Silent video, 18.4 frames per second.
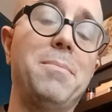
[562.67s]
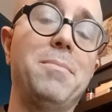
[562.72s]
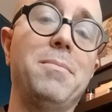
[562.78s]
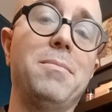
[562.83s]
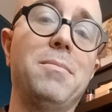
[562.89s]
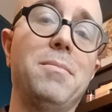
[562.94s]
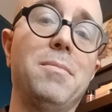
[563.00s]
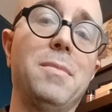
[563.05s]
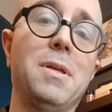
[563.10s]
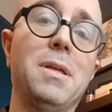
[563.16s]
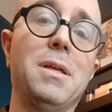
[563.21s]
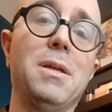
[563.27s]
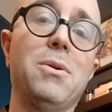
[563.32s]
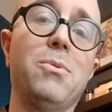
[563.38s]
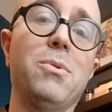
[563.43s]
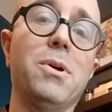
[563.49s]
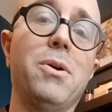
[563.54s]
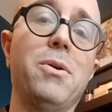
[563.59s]

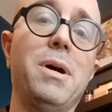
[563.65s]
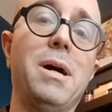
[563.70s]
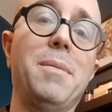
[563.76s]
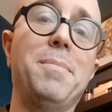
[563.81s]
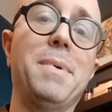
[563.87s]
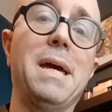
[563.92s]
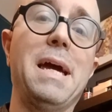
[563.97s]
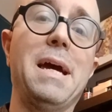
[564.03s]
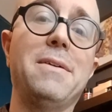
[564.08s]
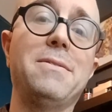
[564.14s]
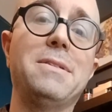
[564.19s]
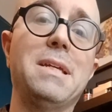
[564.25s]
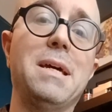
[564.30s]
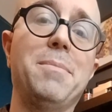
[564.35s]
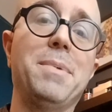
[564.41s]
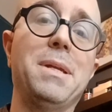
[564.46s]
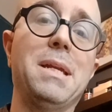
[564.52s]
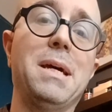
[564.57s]
we'll go up a half
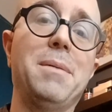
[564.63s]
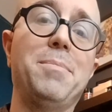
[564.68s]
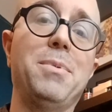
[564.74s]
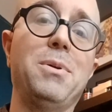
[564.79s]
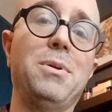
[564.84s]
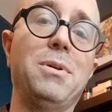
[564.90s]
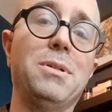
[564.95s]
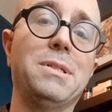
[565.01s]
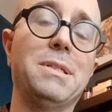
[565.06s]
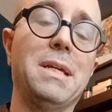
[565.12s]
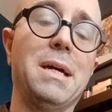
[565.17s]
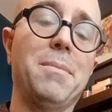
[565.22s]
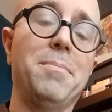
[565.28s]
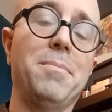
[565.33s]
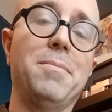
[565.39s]
step and up a whole step.